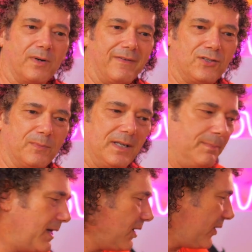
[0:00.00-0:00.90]
I've had too many
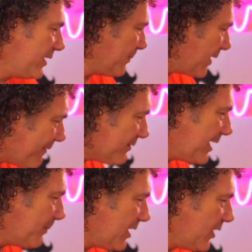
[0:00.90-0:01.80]
Bugattis, but I haven't
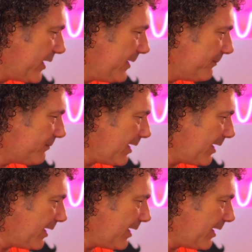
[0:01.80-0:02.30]
had a Bugatti.